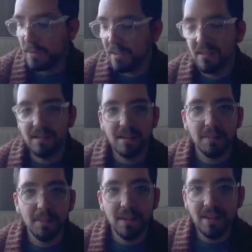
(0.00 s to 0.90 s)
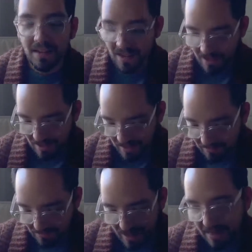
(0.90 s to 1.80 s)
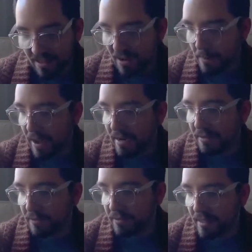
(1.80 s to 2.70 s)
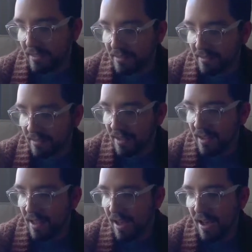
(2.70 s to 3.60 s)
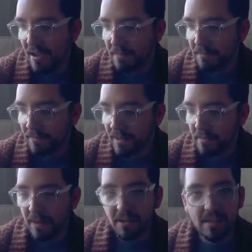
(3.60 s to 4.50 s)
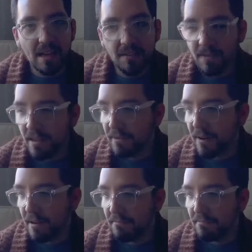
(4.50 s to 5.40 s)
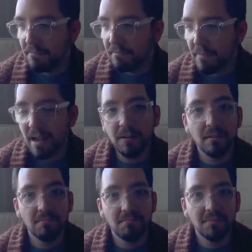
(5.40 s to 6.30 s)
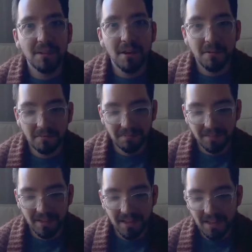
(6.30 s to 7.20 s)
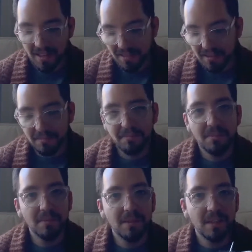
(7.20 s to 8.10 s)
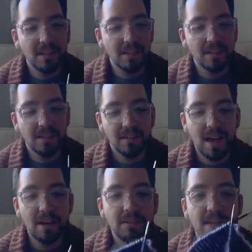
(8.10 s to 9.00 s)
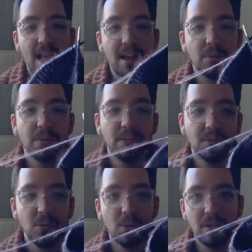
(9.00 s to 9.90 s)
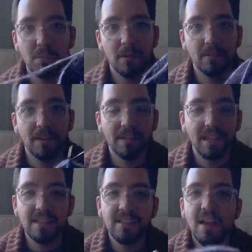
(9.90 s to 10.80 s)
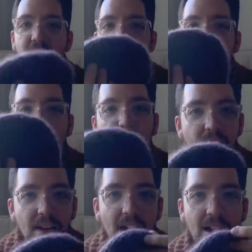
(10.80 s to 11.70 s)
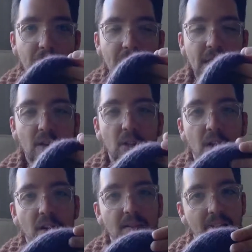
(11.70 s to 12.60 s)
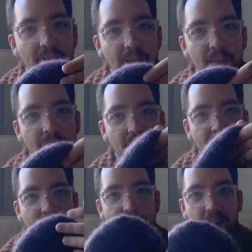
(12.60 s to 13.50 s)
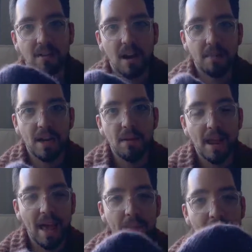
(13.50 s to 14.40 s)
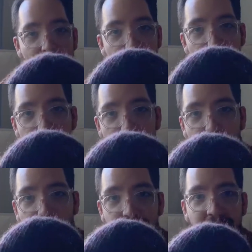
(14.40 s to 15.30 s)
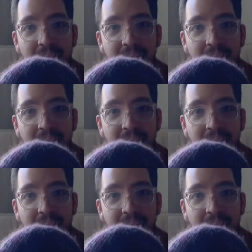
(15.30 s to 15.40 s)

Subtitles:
this is going to be. And I've just had that in mind ever since. But I just had to find the right pattern. So the iris hat was totally perfect. It's the first time in a long time that I've knit a top-down hat pattern before.